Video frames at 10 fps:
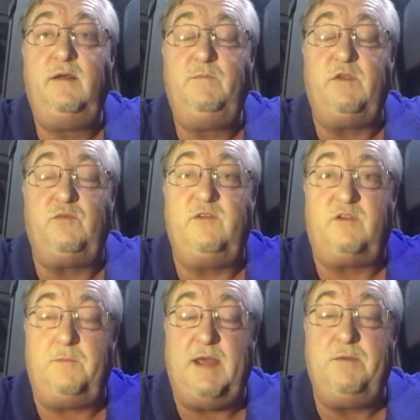to switch
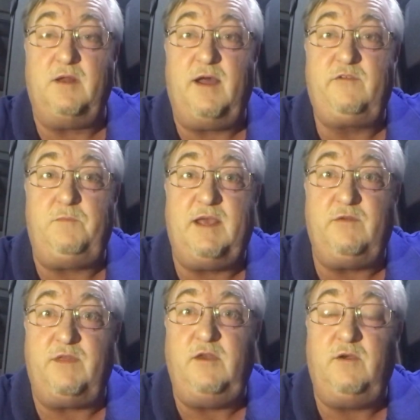to paper logs,
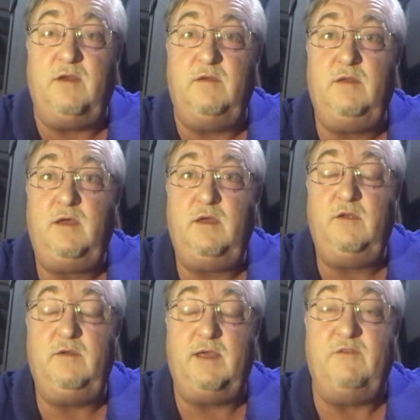because then you can
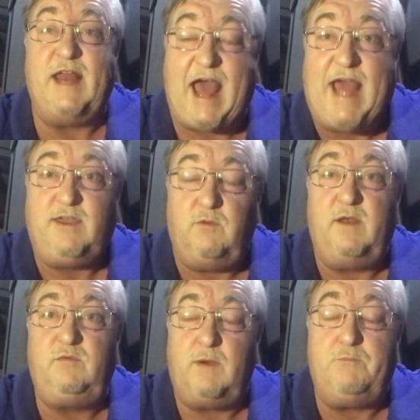give an
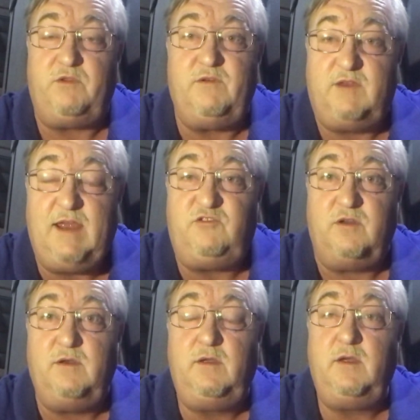accurate
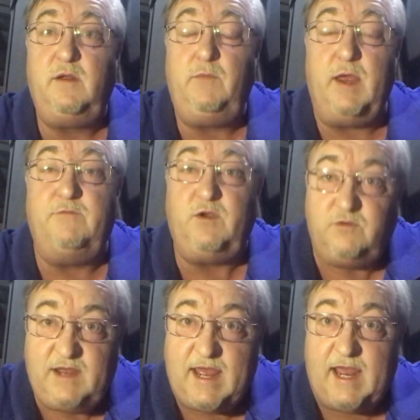representation of your
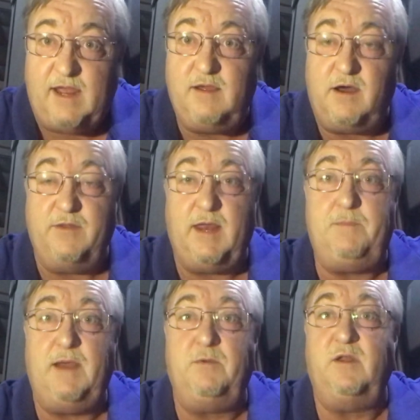day on that
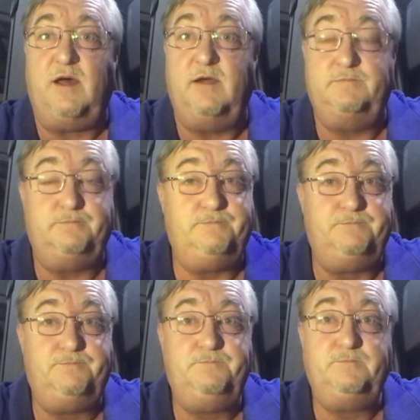paper log.
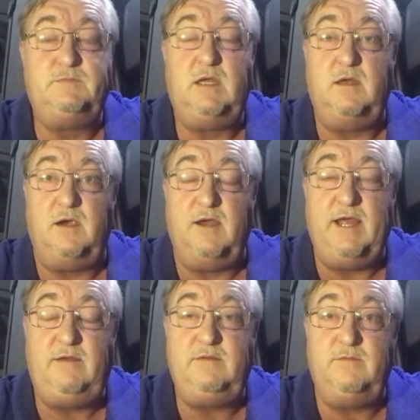All
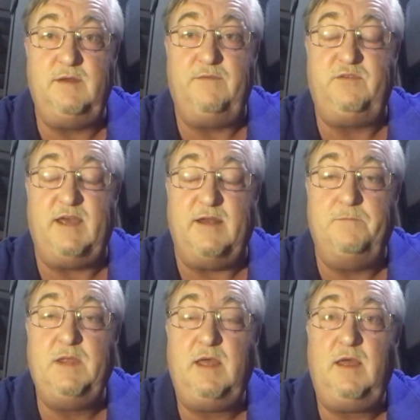right, enough said.
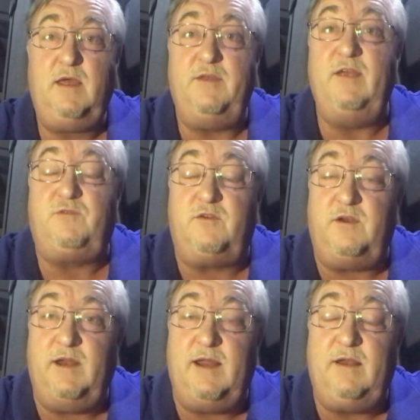Thanks for
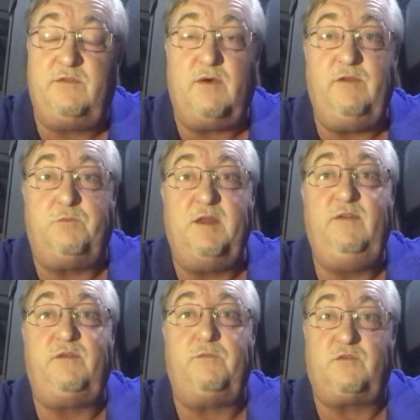tuning in. As always,
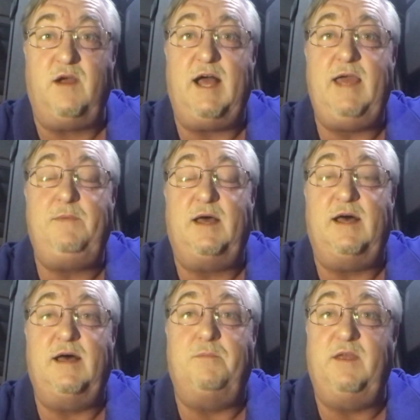please subscribe,
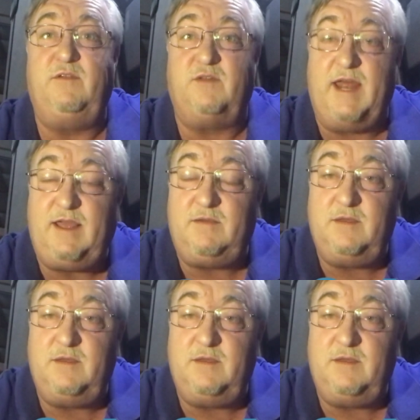please like,